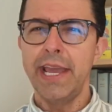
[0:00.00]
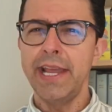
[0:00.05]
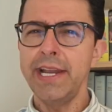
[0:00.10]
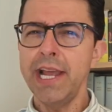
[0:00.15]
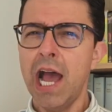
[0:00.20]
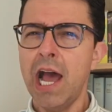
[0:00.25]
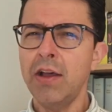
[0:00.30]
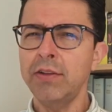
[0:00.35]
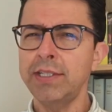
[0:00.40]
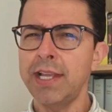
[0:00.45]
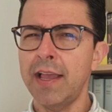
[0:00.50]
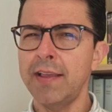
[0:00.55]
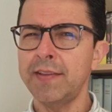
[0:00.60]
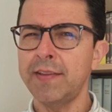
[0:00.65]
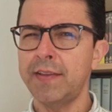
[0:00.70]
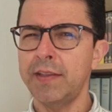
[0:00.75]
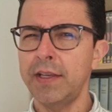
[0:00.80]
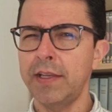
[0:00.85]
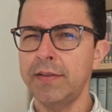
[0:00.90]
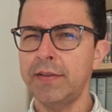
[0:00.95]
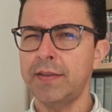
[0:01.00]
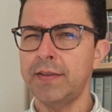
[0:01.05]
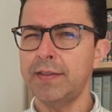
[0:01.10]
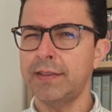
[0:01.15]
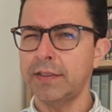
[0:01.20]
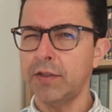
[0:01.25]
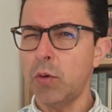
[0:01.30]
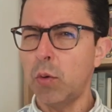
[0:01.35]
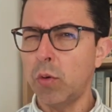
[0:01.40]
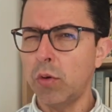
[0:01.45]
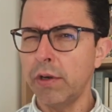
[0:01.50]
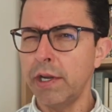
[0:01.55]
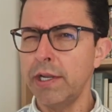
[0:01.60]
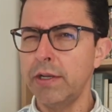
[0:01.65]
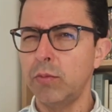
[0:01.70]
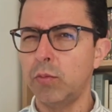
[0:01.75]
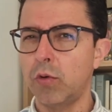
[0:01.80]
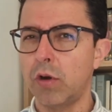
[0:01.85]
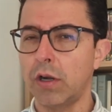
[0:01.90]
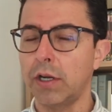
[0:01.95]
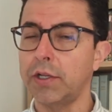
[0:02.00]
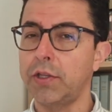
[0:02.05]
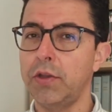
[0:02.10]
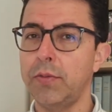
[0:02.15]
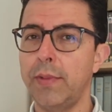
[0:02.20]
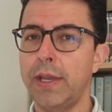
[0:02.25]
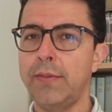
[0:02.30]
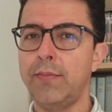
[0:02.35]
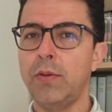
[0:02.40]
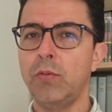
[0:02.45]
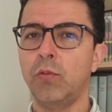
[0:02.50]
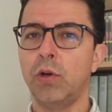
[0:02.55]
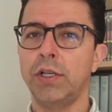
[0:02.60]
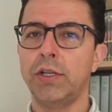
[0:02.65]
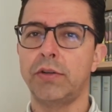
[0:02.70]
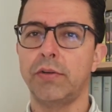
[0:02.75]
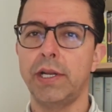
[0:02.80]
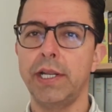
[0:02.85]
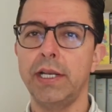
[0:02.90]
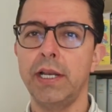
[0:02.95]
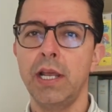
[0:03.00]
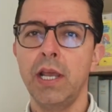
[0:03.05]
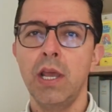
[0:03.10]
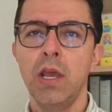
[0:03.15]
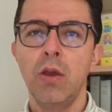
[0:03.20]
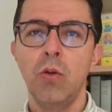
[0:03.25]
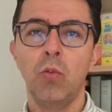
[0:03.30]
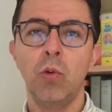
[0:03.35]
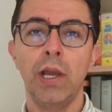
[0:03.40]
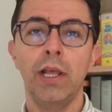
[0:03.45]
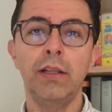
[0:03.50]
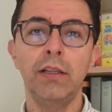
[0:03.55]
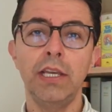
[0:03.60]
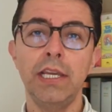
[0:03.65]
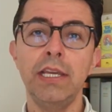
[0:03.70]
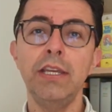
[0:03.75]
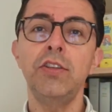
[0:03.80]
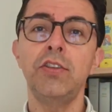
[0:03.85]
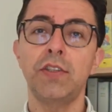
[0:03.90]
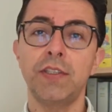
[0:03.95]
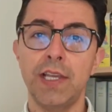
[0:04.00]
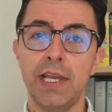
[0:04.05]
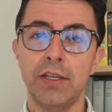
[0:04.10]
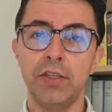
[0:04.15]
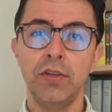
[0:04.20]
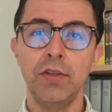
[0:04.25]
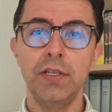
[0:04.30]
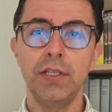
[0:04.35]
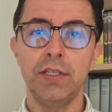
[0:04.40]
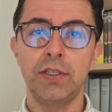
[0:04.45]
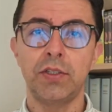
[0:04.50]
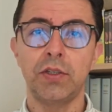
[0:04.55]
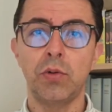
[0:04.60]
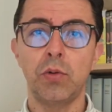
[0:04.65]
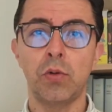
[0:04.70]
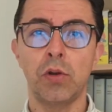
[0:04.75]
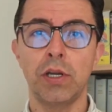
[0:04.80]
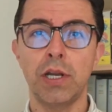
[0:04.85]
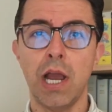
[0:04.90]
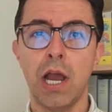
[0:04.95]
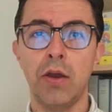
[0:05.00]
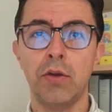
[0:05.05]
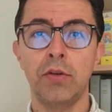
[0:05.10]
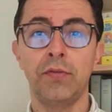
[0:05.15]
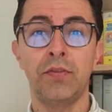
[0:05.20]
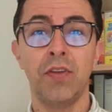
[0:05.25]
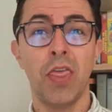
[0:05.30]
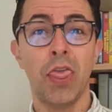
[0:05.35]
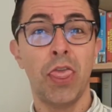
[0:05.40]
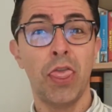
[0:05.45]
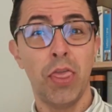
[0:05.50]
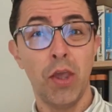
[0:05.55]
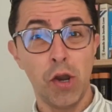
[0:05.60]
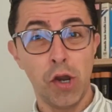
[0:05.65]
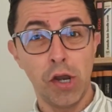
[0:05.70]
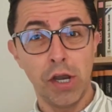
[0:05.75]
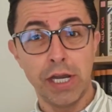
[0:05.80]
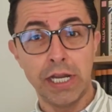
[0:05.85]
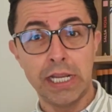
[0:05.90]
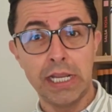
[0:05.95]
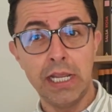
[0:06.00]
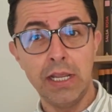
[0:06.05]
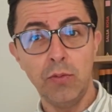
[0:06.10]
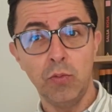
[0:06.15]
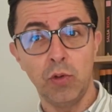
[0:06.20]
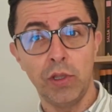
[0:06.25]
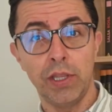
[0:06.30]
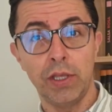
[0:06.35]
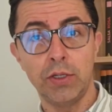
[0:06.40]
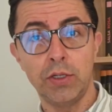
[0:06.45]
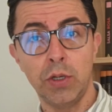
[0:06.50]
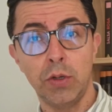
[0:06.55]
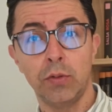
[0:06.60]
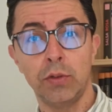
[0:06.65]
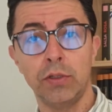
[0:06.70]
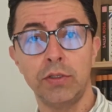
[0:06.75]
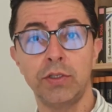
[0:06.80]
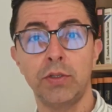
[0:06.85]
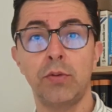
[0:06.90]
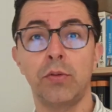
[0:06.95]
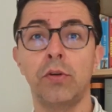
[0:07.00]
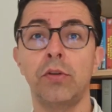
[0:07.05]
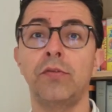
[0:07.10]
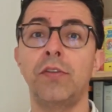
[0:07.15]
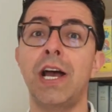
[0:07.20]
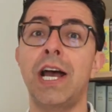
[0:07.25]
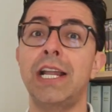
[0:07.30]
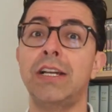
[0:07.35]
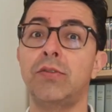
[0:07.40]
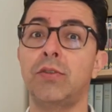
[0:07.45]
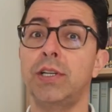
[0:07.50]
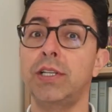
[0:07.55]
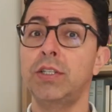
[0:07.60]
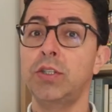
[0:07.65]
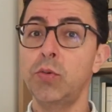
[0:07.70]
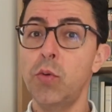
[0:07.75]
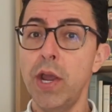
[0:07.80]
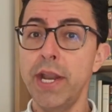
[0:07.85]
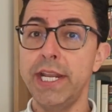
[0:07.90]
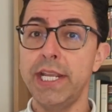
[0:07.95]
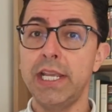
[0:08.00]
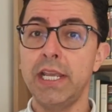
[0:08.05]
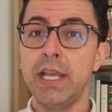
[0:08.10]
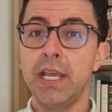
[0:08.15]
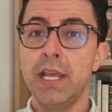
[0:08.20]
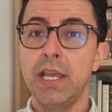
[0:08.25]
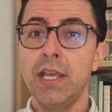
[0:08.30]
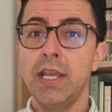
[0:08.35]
And how does this scoring work, you may be wondering? Well, each section is scored out of 30 with a total score of 120.